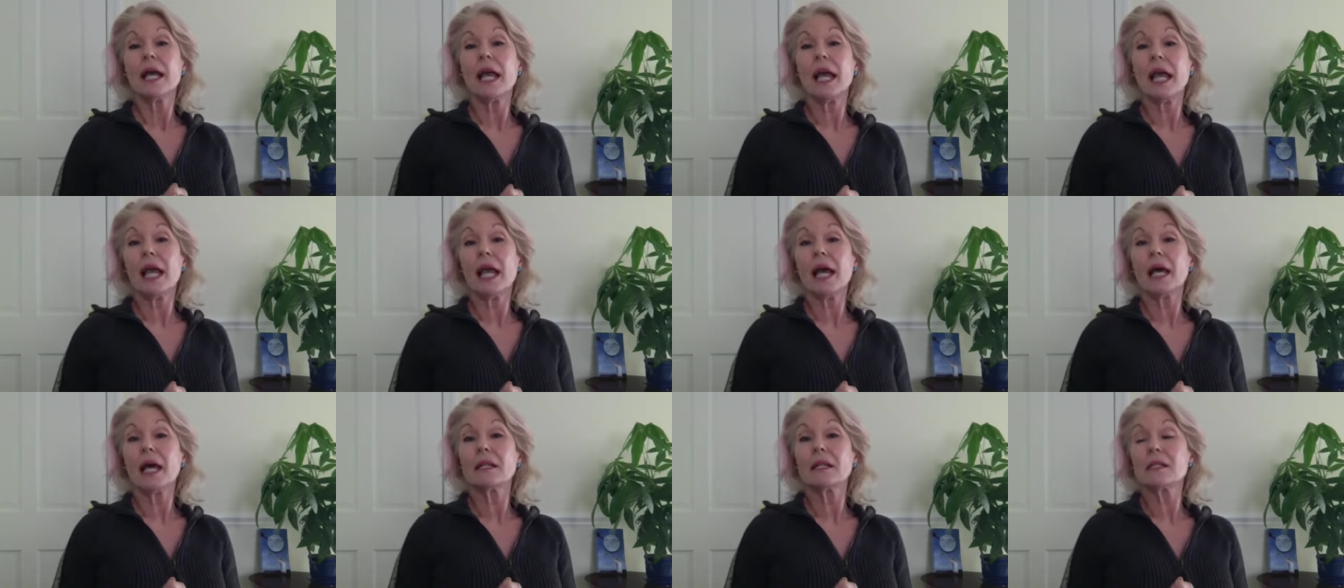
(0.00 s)

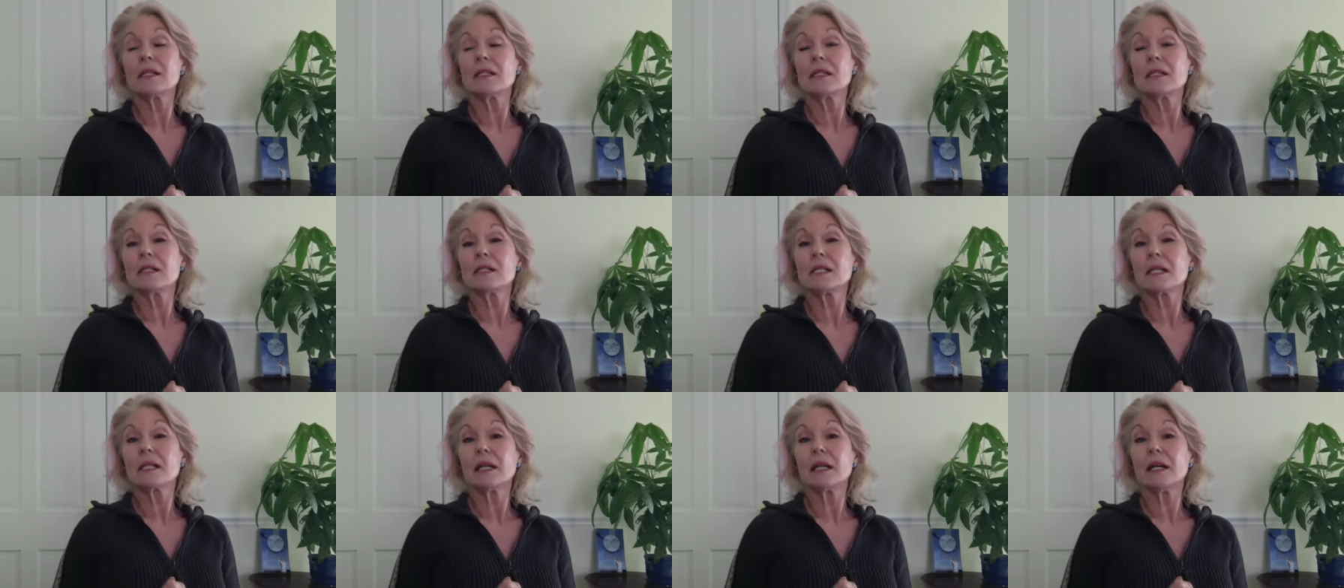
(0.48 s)

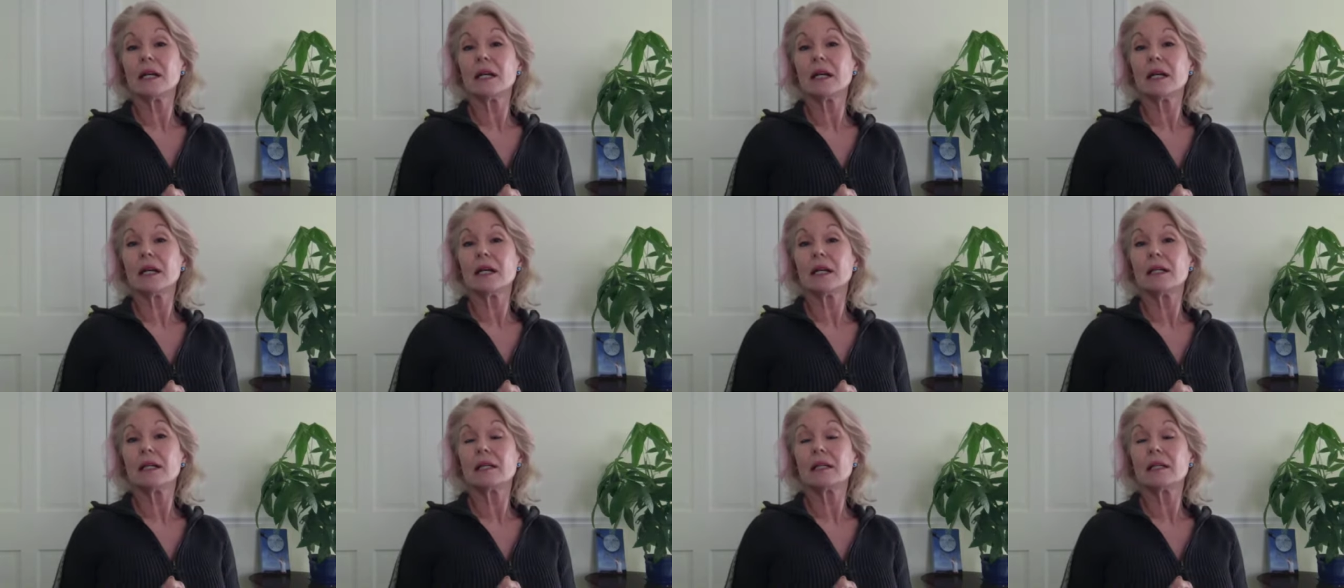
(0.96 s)
and
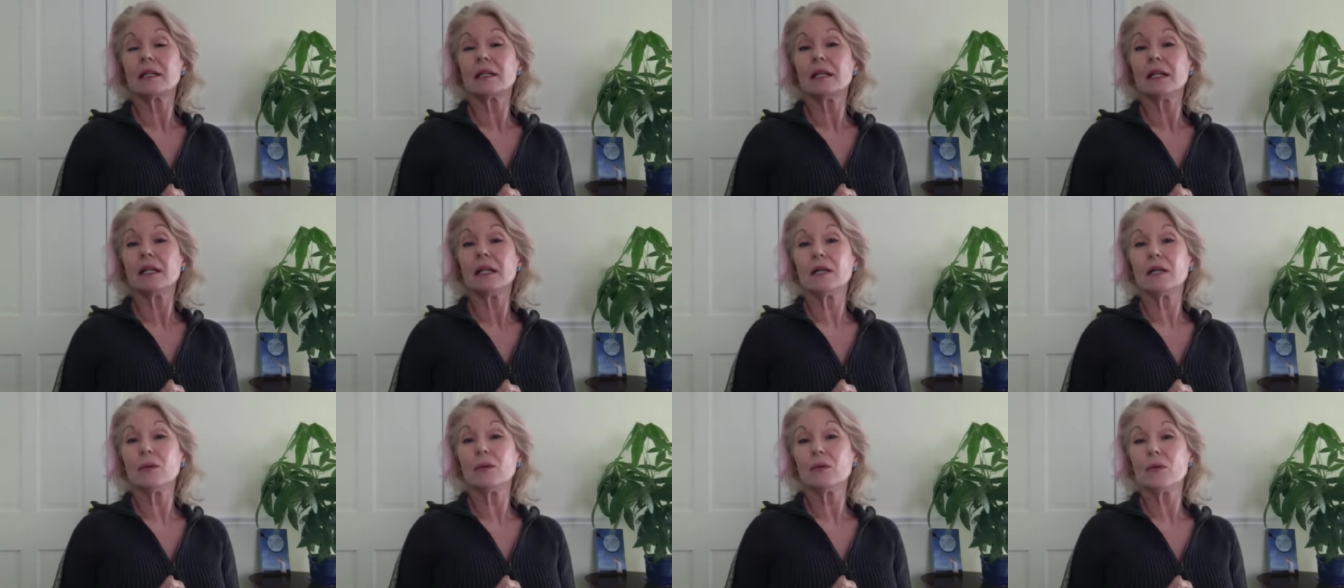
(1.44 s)

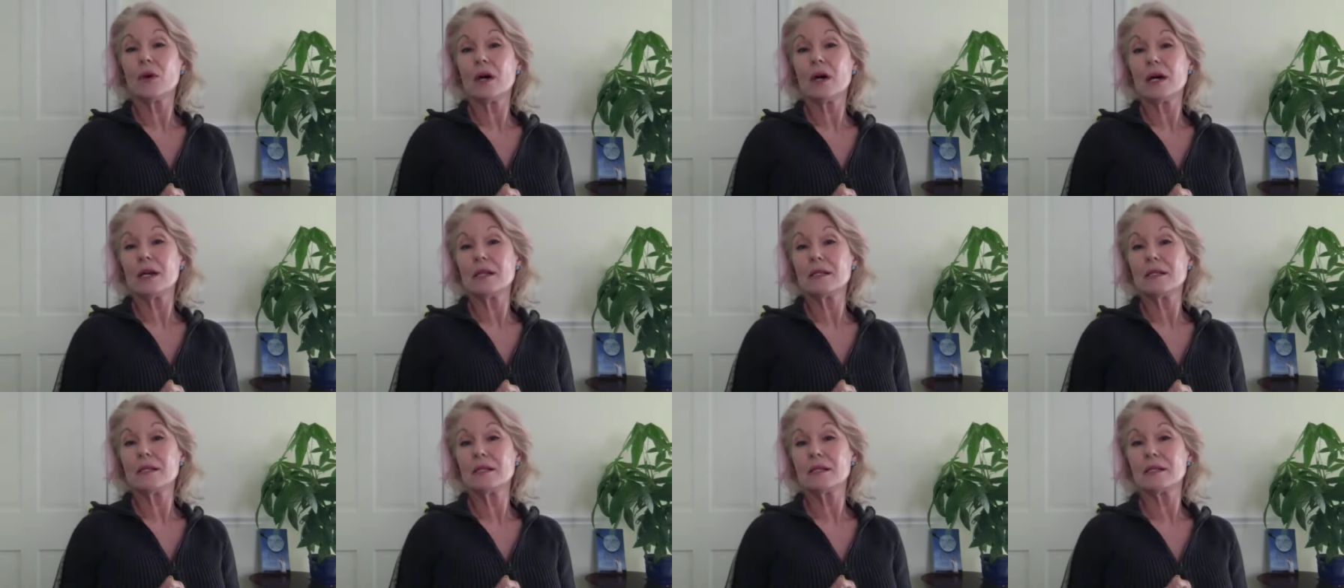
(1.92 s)
it
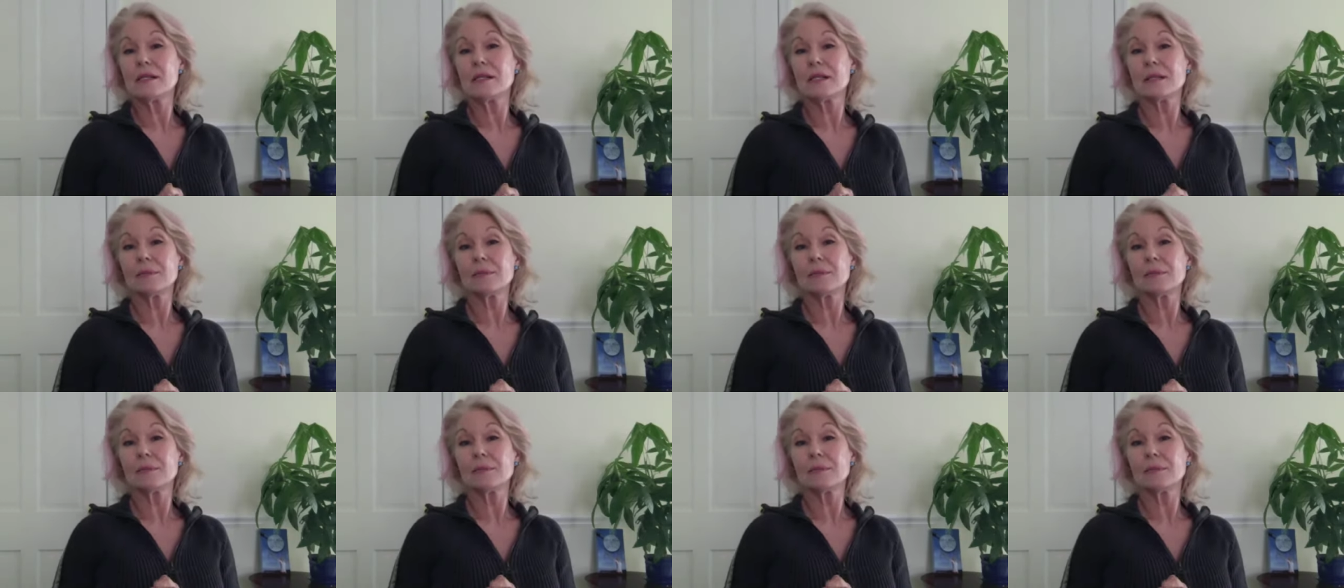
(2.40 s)
was